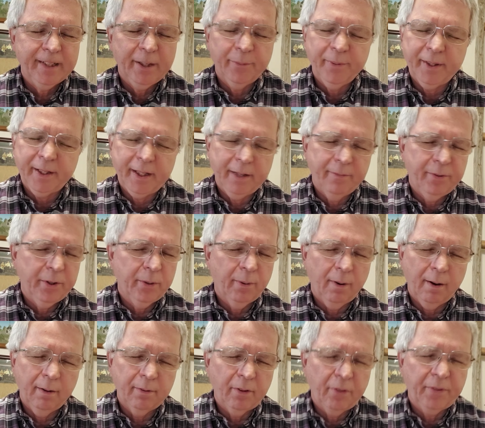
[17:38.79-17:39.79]
And we give you
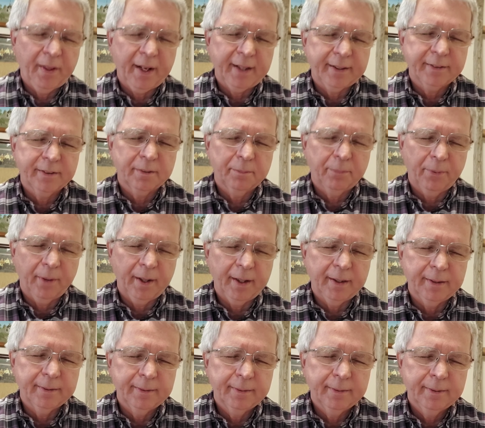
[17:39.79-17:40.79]
all the thanks and
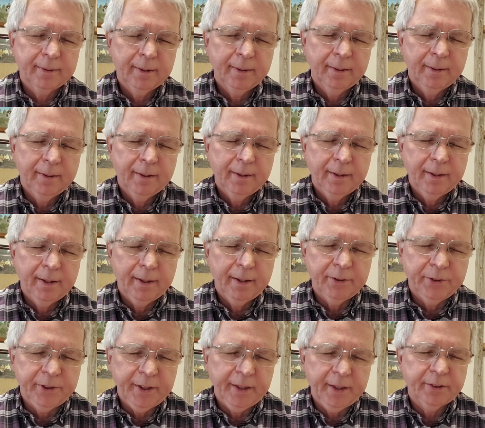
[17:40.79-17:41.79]
praise.
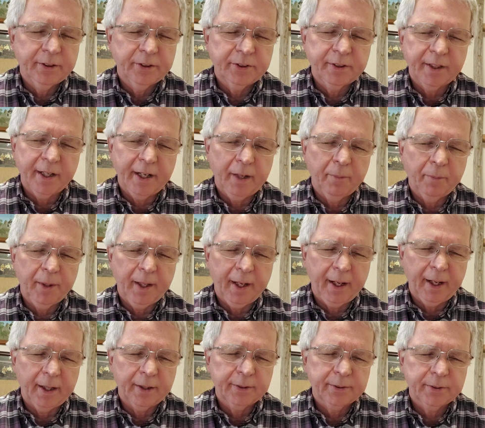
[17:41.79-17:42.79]
In Jesus' name we
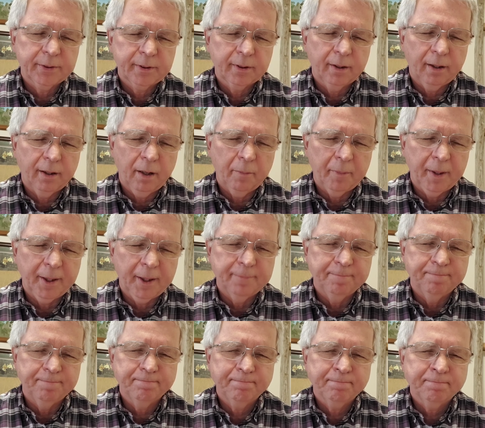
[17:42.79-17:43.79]
ask.
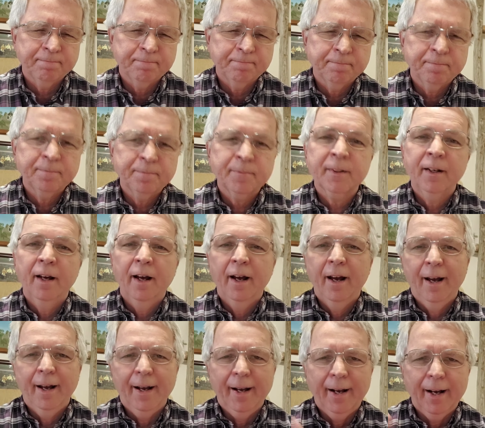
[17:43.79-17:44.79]
Amen.
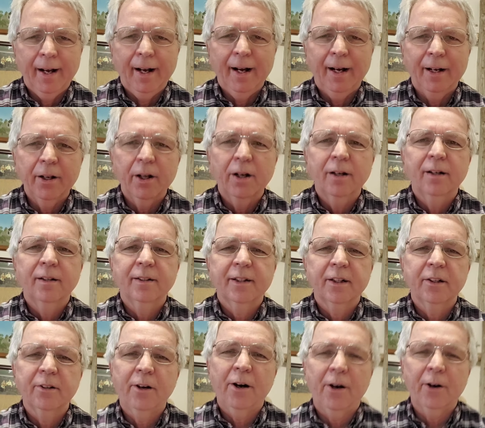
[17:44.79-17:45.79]
A
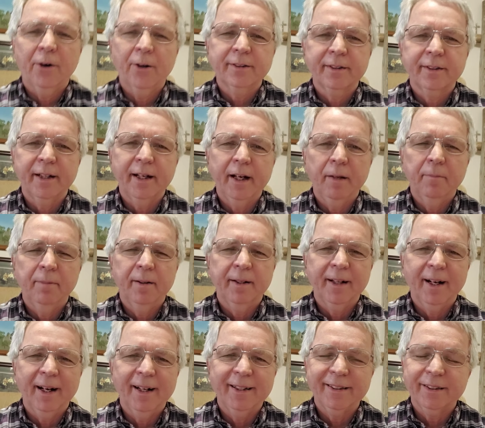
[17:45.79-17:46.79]
little longer today,
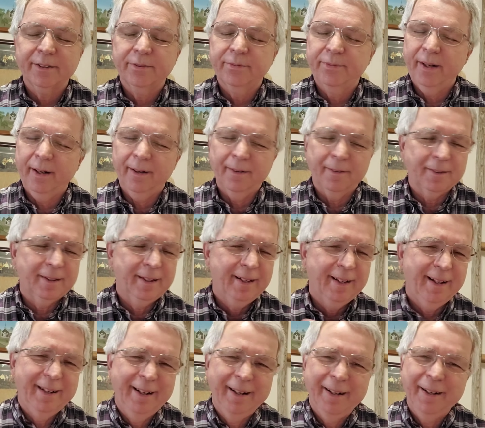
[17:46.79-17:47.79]
but I just felt
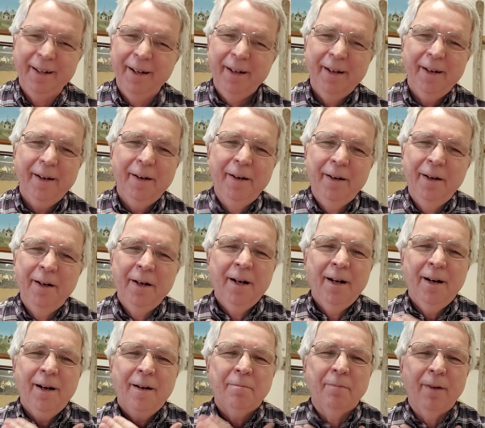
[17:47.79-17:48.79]

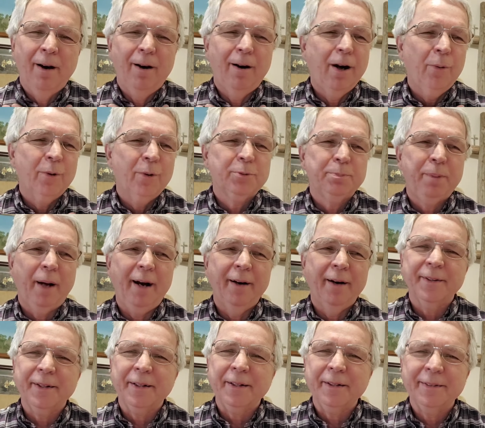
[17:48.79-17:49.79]
my heart was
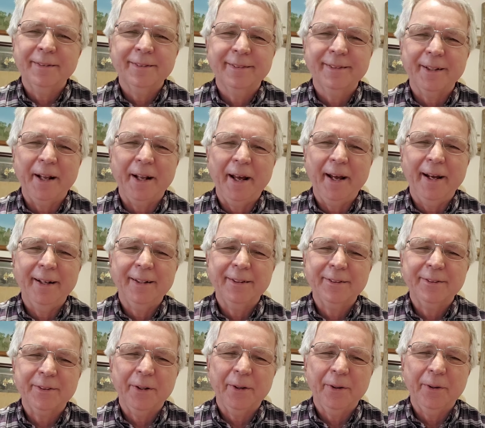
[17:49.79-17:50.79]
pounding today.
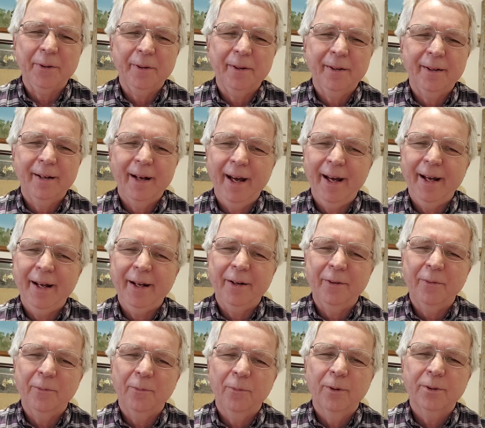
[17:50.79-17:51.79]
So,
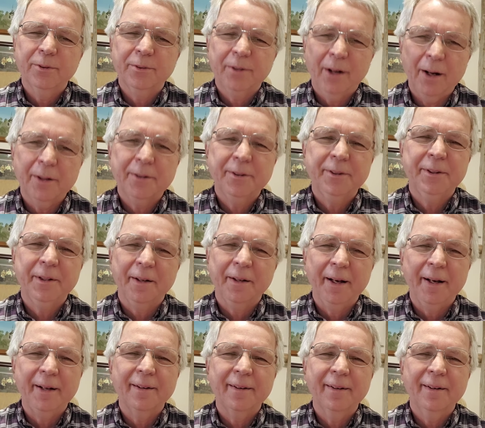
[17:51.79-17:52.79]
hey, we'll talk to you
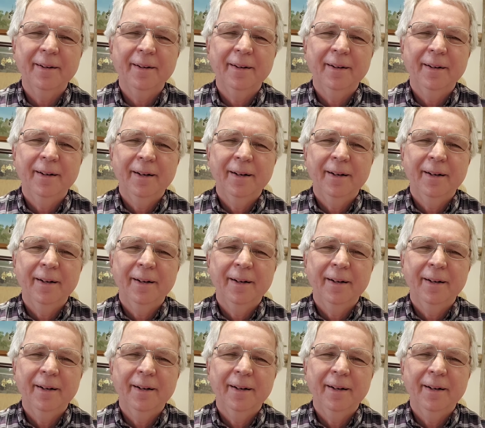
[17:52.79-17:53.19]
later.